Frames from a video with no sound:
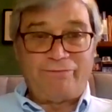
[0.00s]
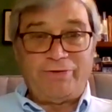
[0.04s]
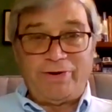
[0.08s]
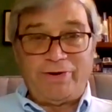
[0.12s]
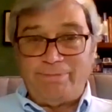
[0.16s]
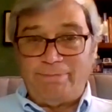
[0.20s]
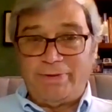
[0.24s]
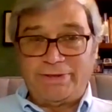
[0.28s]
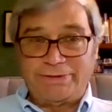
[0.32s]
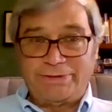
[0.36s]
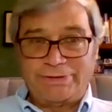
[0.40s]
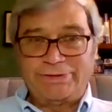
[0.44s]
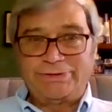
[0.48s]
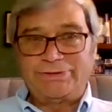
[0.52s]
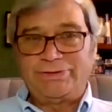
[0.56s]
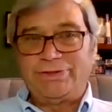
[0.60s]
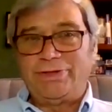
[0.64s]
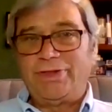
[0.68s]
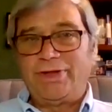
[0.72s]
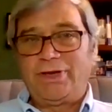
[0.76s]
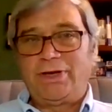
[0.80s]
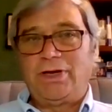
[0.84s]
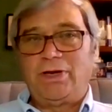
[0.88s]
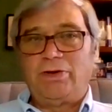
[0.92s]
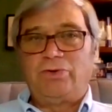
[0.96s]
every
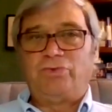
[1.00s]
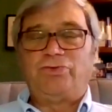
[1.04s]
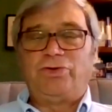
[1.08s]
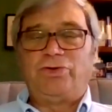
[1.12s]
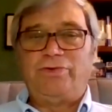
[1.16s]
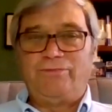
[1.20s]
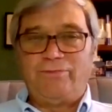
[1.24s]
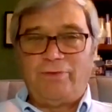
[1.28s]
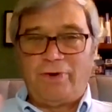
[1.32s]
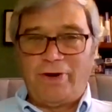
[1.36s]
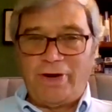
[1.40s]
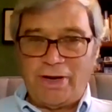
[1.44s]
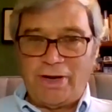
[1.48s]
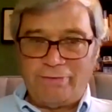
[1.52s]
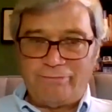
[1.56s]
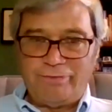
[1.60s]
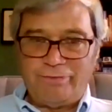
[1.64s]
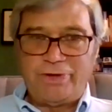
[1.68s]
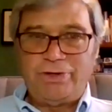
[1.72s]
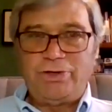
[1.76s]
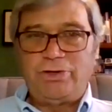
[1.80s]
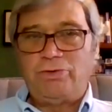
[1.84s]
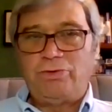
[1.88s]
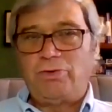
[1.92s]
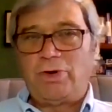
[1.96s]
business in the country for
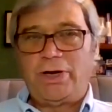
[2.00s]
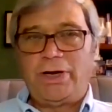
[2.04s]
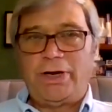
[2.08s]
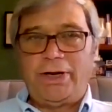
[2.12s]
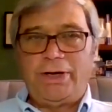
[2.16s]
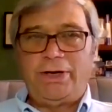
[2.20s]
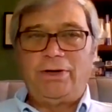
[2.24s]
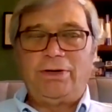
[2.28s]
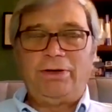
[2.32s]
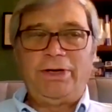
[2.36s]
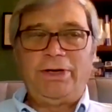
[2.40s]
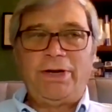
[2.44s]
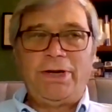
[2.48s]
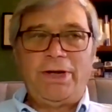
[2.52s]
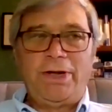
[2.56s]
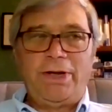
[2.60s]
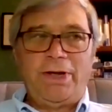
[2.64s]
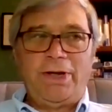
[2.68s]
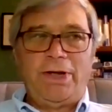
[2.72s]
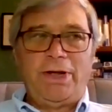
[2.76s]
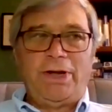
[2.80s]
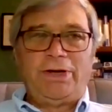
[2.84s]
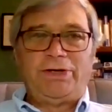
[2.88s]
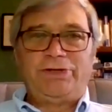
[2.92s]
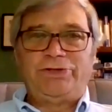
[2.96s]
every new hire
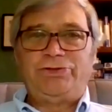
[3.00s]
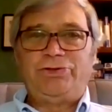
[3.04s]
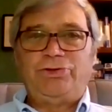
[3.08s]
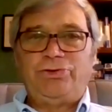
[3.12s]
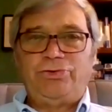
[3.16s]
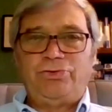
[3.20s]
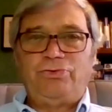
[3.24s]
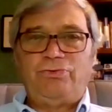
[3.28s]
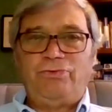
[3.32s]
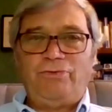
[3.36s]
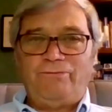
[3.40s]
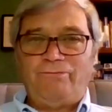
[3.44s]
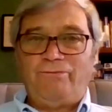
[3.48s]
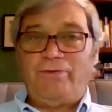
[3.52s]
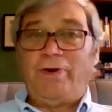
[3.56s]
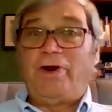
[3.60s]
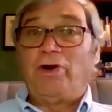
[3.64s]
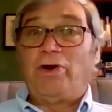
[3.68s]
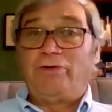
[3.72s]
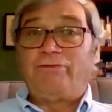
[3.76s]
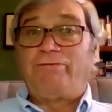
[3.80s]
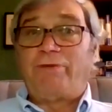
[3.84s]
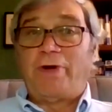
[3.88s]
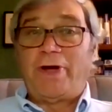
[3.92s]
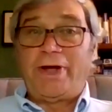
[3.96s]
to
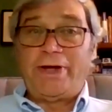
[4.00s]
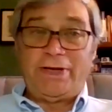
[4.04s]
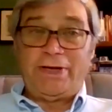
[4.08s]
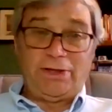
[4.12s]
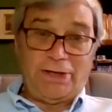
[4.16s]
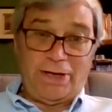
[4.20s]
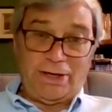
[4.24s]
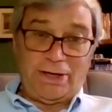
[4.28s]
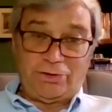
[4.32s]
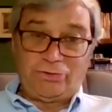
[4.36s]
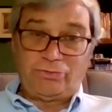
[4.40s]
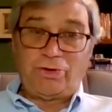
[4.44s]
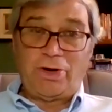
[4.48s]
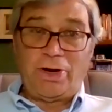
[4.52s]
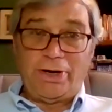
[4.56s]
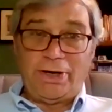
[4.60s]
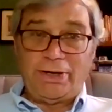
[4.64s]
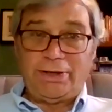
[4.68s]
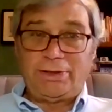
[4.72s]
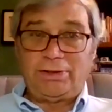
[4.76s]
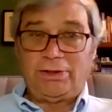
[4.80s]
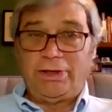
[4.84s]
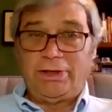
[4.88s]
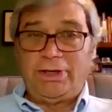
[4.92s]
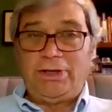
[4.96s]
verify
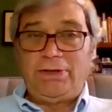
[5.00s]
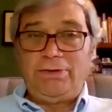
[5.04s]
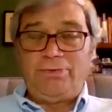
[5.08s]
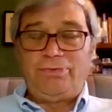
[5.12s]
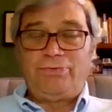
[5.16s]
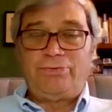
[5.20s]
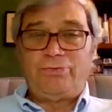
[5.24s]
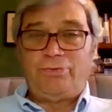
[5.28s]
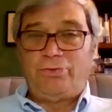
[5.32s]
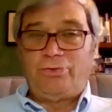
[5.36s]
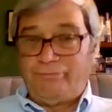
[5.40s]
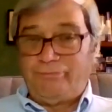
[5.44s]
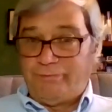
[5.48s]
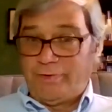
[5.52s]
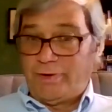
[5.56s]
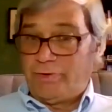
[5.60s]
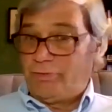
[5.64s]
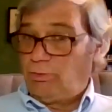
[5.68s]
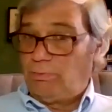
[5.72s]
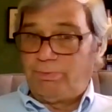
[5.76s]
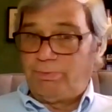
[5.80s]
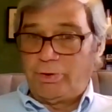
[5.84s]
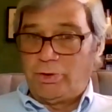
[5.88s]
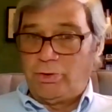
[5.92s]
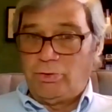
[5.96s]
electronically through a
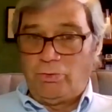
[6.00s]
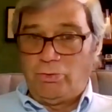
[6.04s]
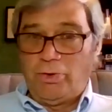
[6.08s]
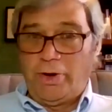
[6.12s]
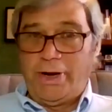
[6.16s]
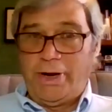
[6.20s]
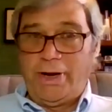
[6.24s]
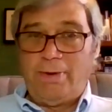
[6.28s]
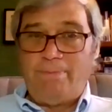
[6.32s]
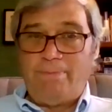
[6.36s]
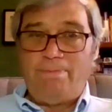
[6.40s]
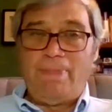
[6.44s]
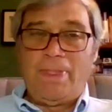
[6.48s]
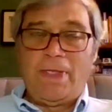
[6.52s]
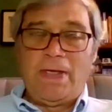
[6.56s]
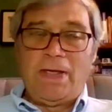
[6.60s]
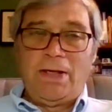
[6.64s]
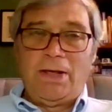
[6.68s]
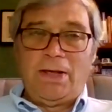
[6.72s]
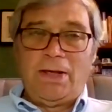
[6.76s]
federal program